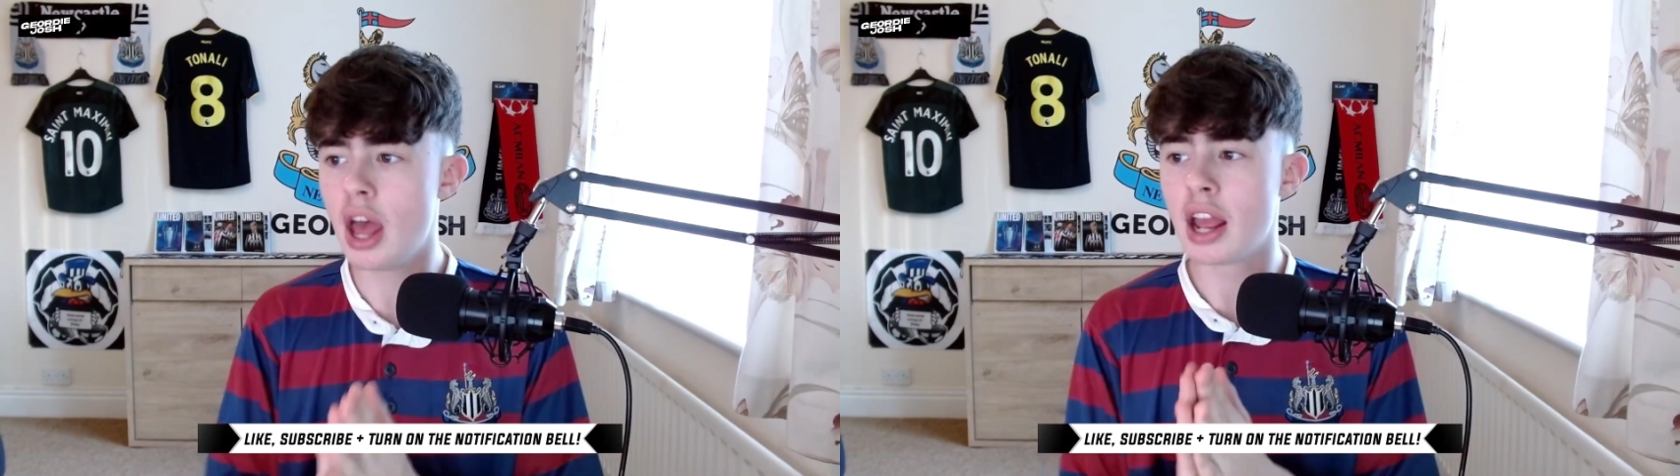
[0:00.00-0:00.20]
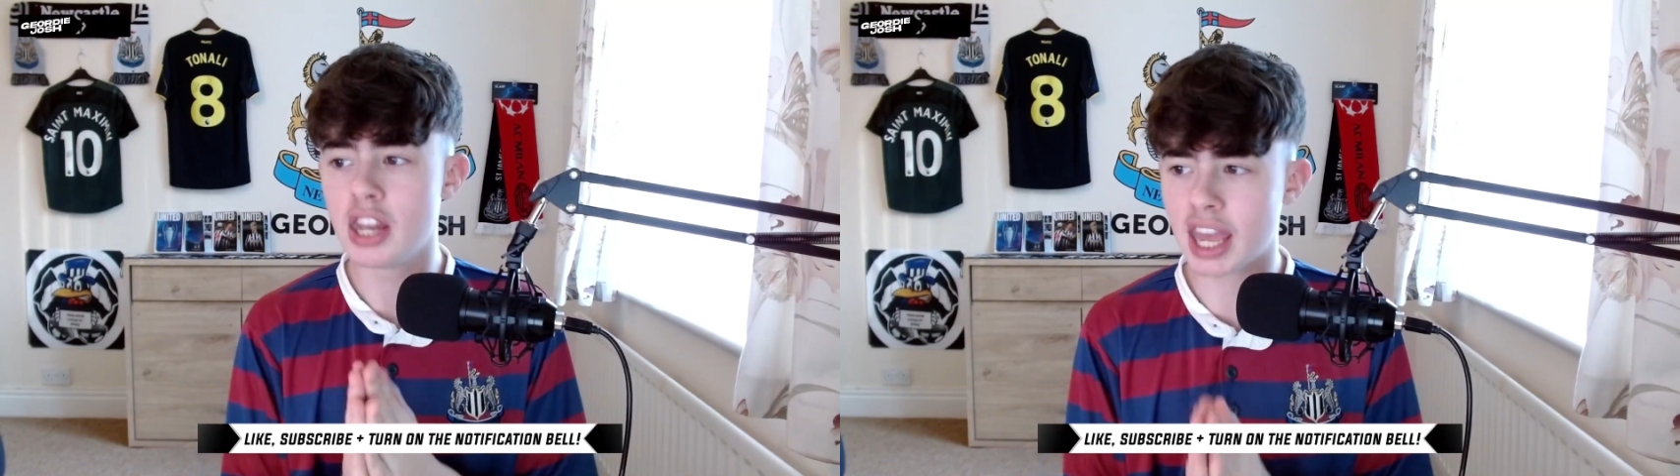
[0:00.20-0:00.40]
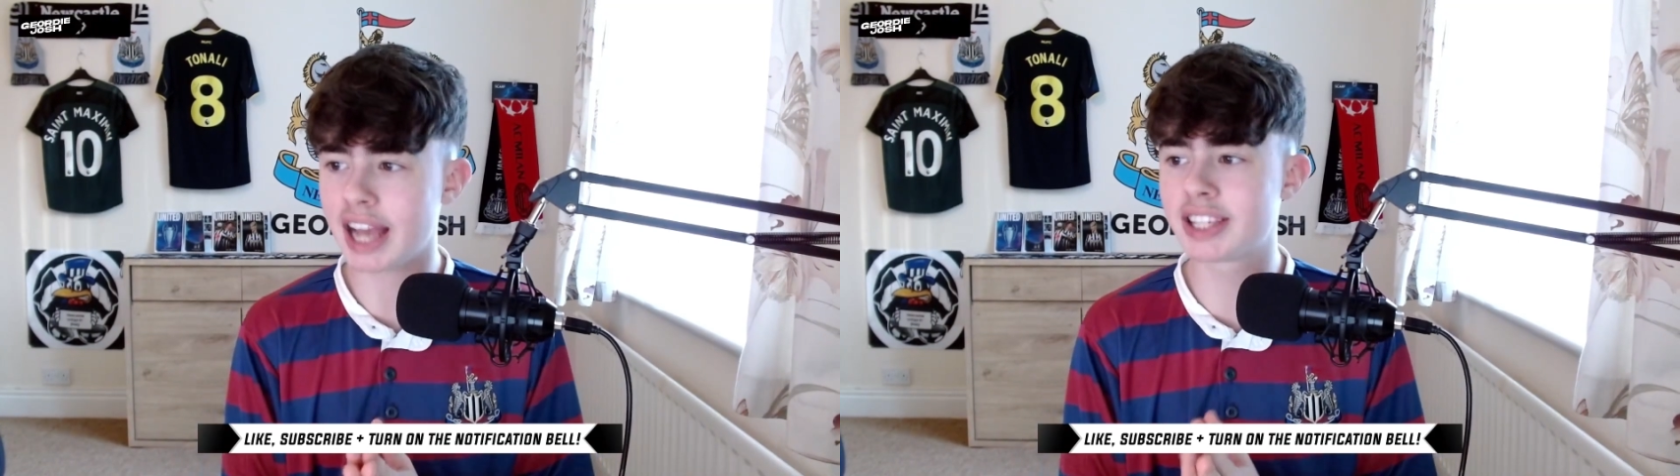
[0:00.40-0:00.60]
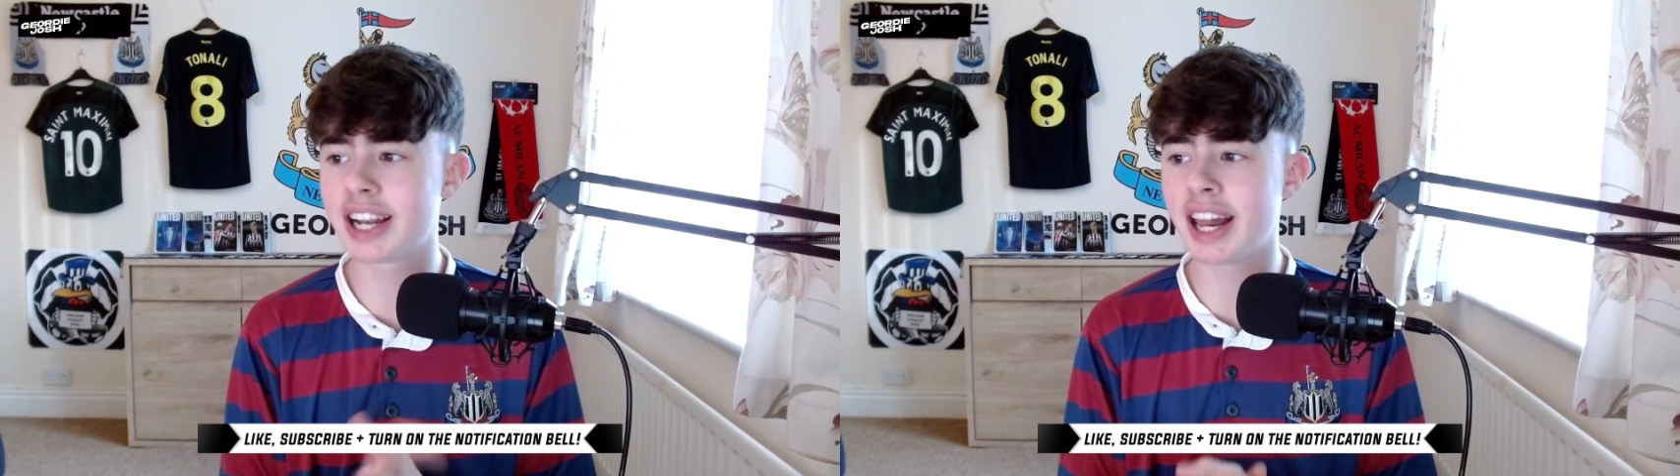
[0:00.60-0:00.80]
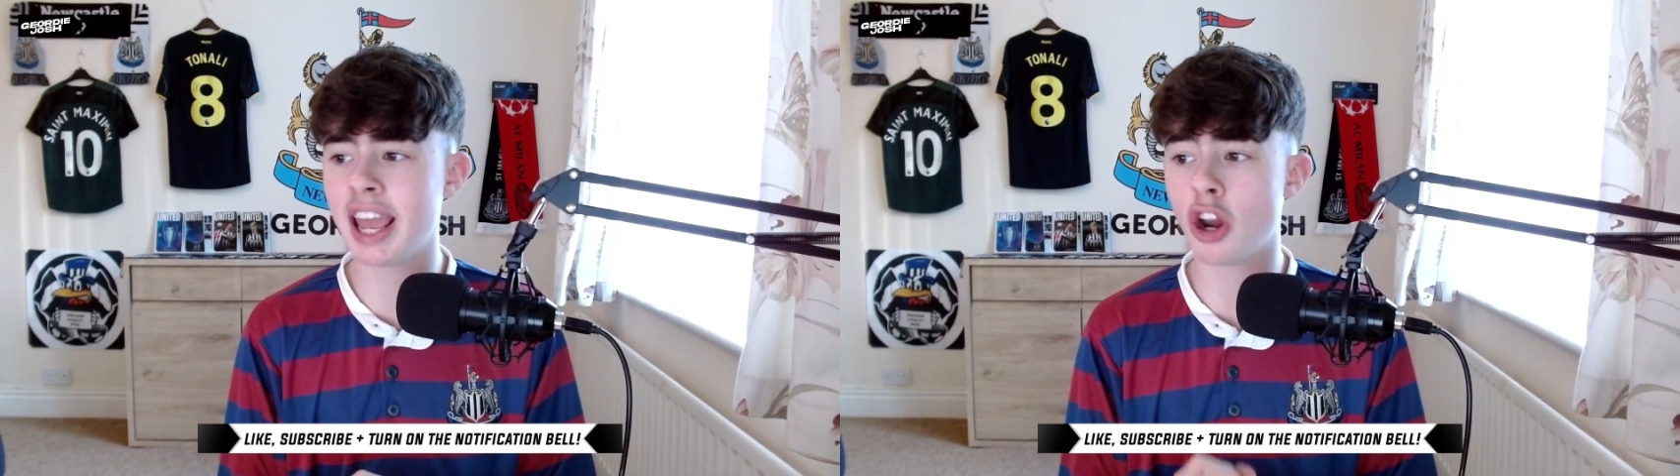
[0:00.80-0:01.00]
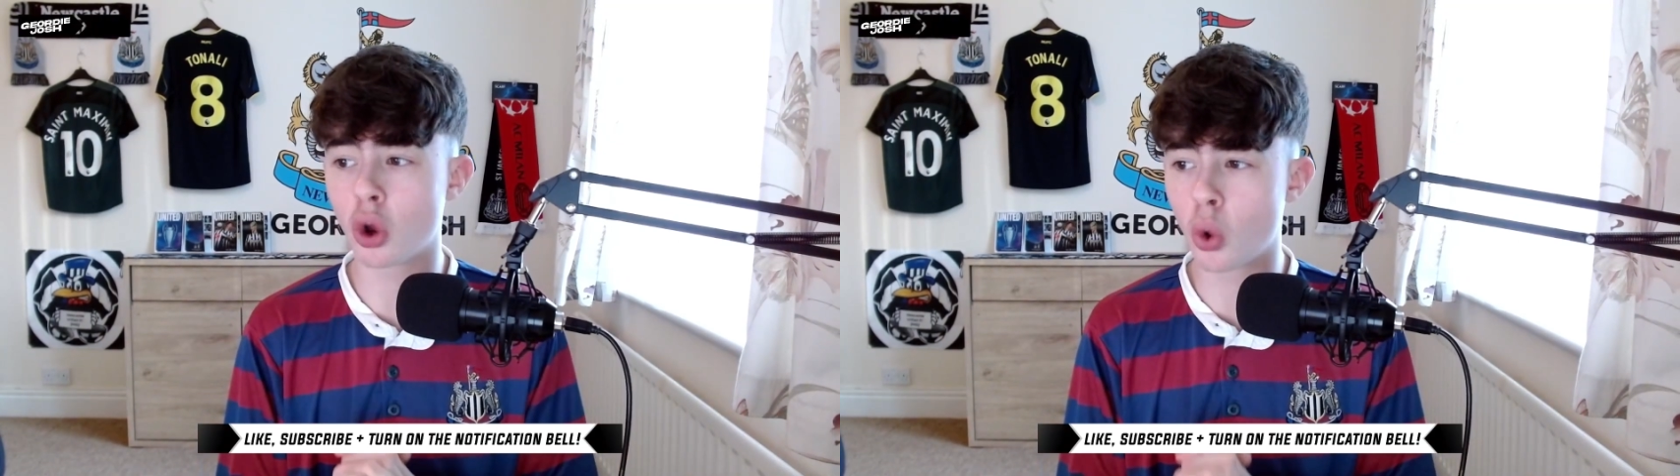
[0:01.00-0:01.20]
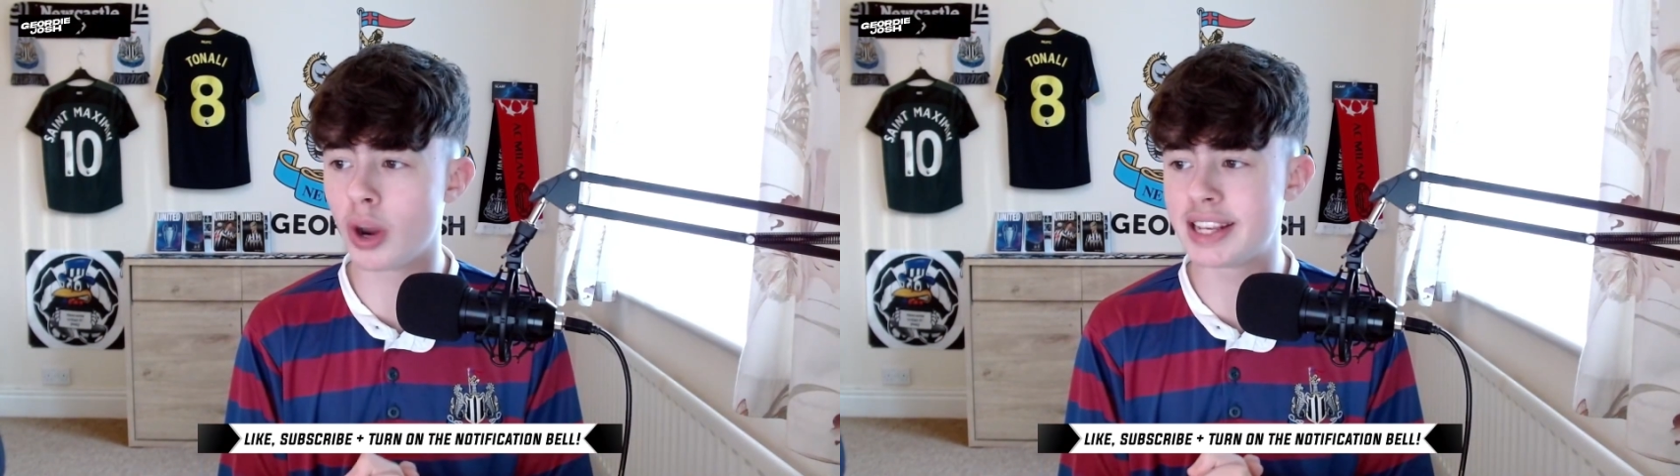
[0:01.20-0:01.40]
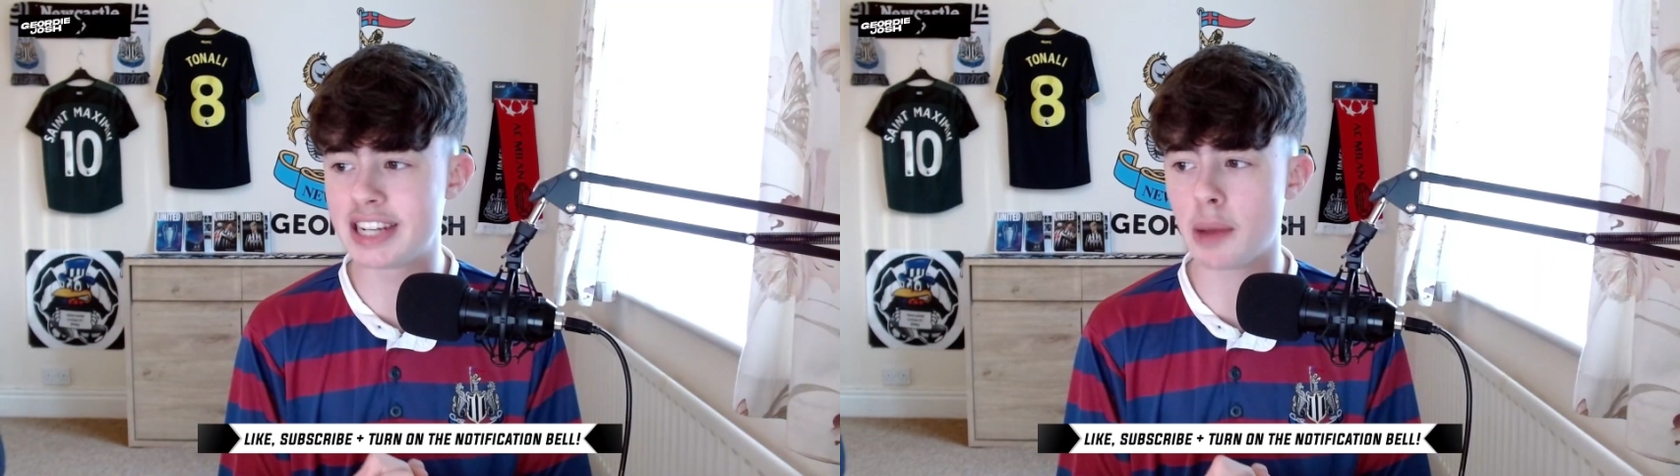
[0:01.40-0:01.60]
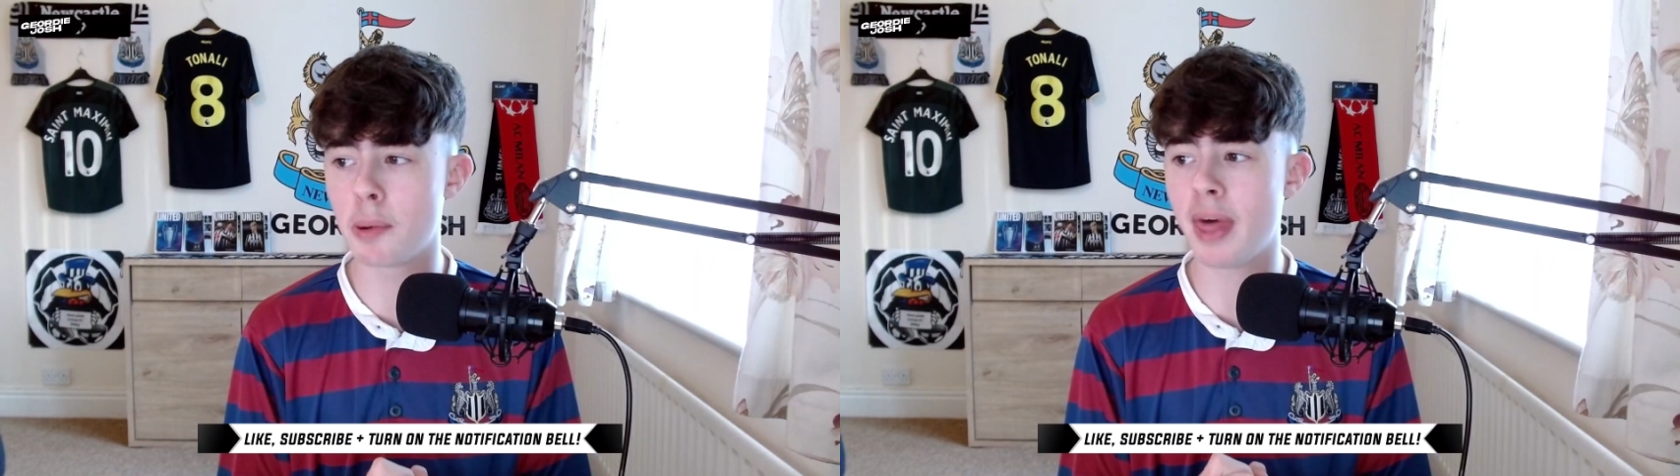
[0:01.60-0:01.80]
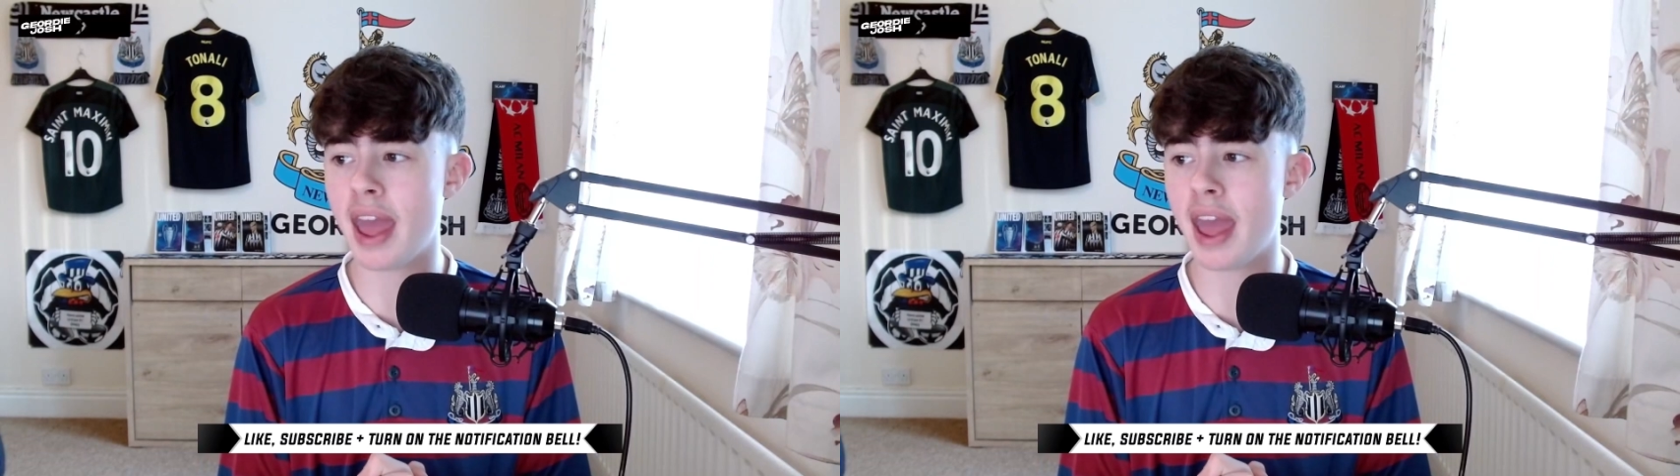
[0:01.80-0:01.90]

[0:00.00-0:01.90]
Newcastle United are going to step up their